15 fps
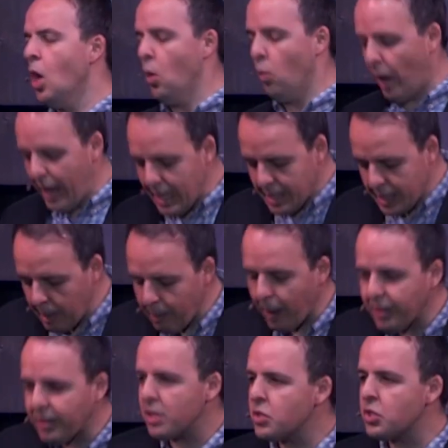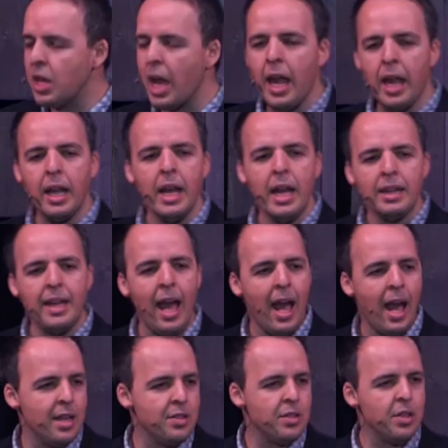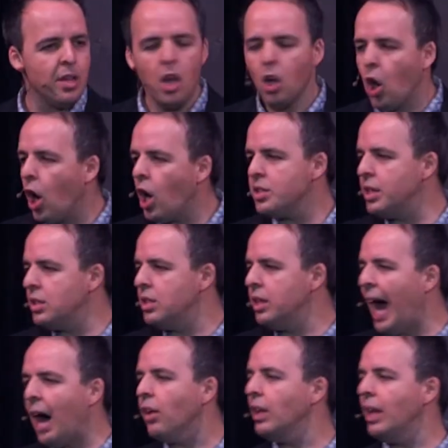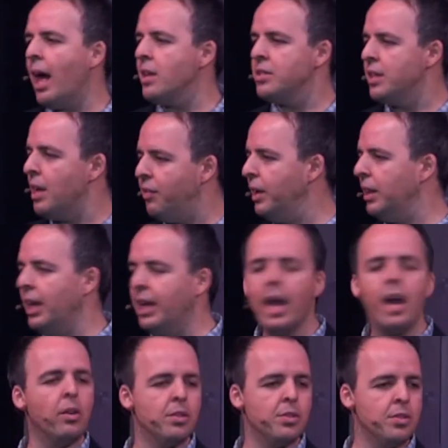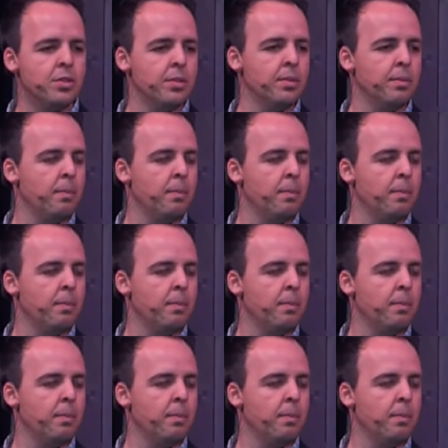What is it about this thing that has caused it to outlast everything else?